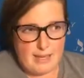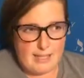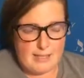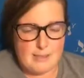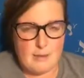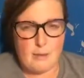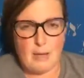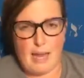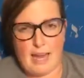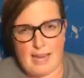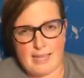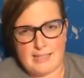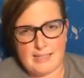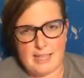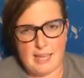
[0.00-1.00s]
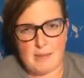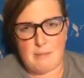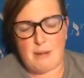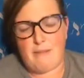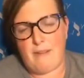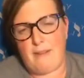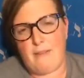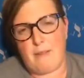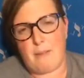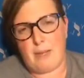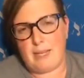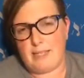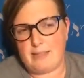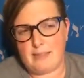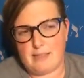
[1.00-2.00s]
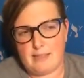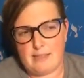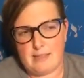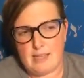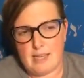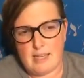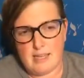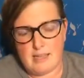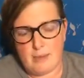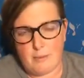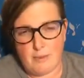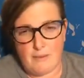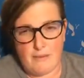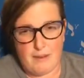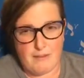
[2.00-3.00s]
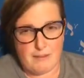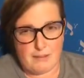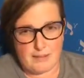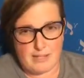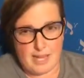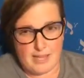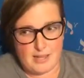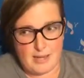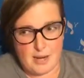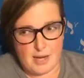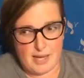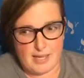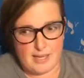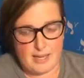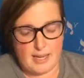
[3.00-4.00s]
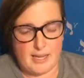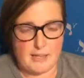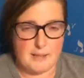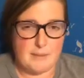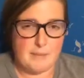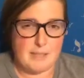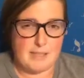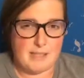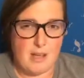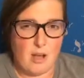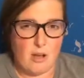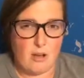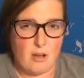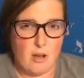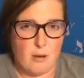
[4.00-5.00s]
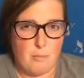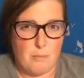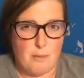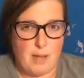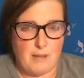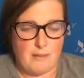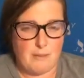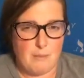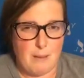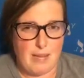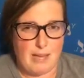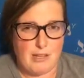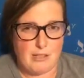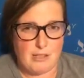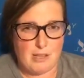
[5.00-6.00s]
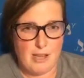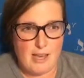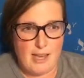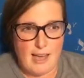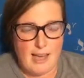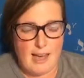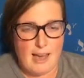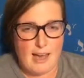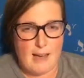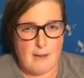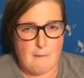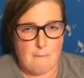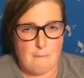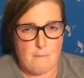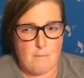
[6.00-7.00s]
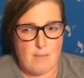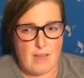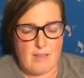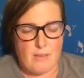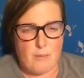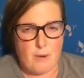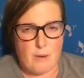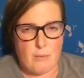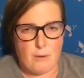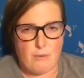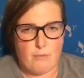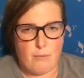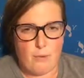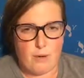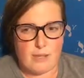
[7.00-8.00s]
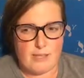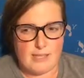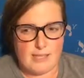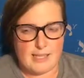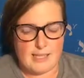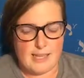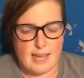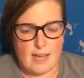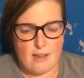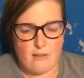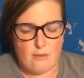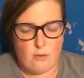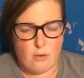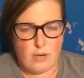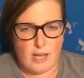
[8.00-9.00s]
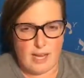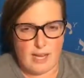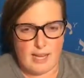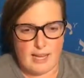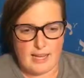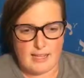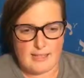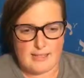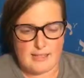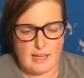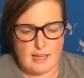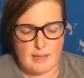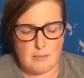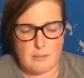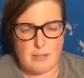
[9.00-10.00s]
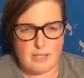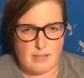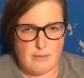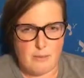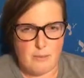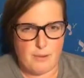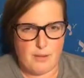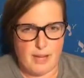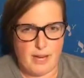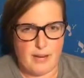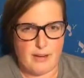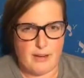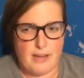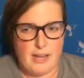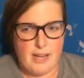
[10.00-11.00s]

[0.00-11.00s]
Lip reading: is hands down my favorite place that we've ever stayed the night. It's called Gold Bluffs Beach in the Redwood Forest in California. It's unbelievable there.